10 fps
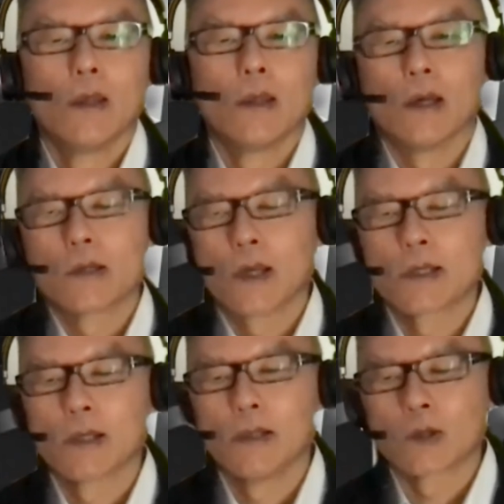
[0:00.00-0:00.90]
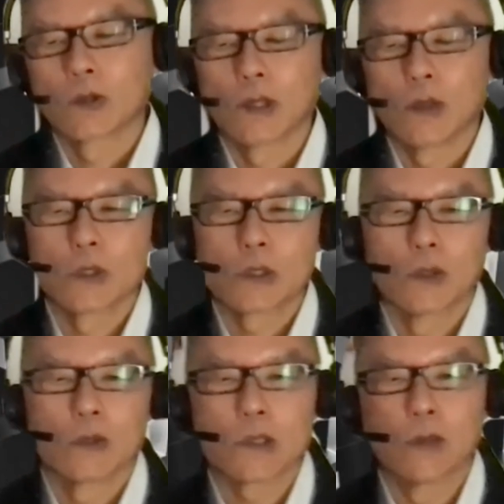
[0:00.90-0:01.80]
Yeah, so actually later on I will
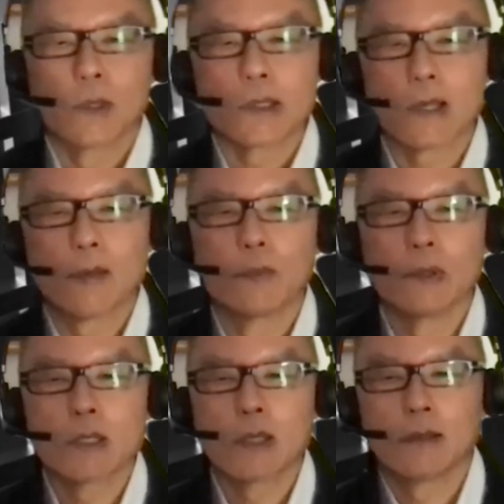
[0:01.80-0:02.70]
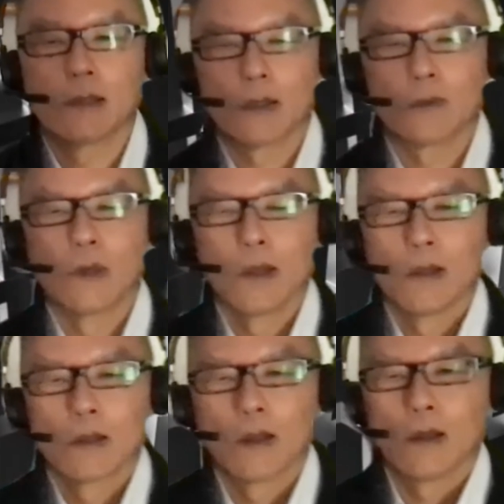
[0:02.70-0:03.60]
show you some examples, and
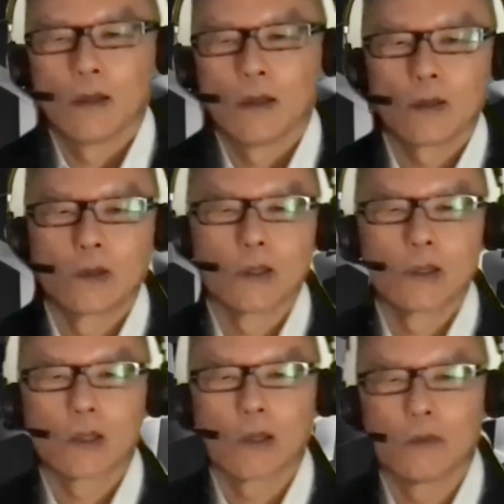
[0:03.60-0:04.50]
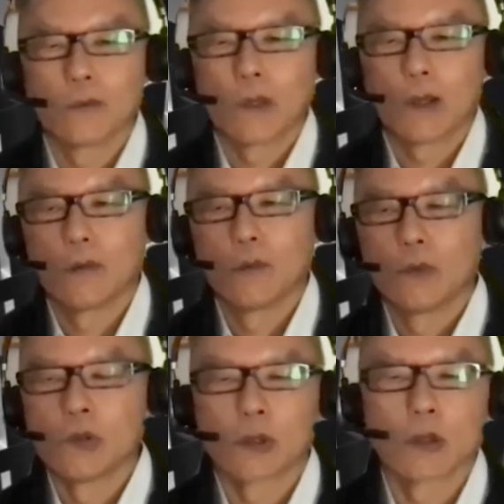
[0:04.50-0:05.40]
I think
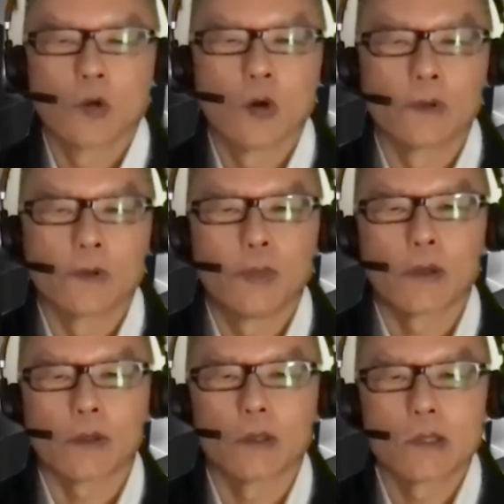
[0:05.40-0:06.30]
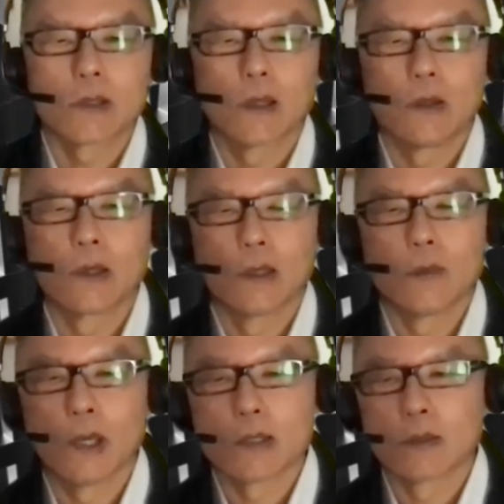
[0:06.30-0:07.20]
during the COVID period, you can
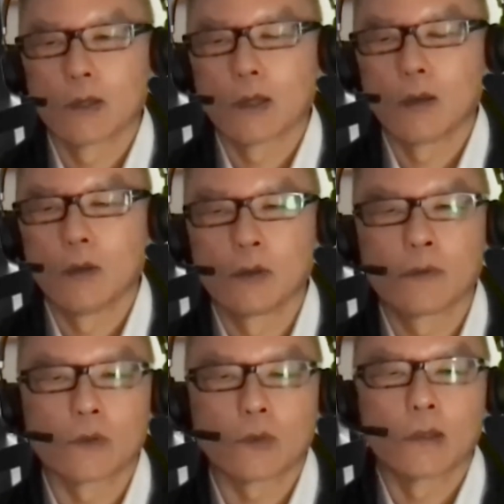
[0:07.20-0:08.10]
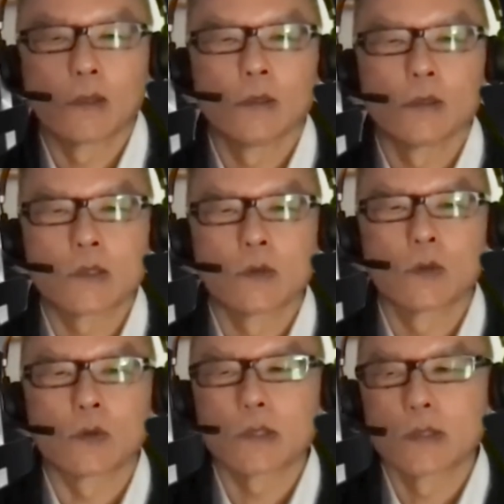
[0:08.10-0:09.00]
imagine a lot of the retail
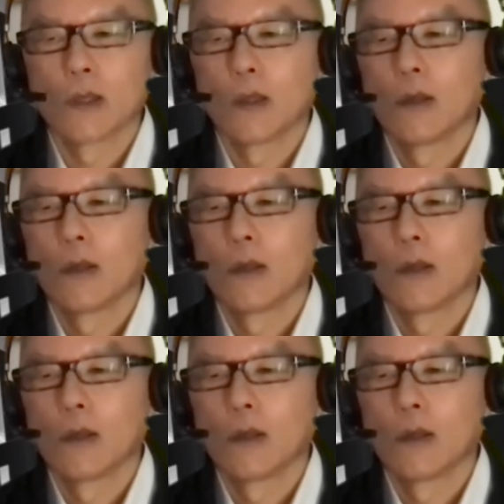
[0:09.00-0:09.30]
stores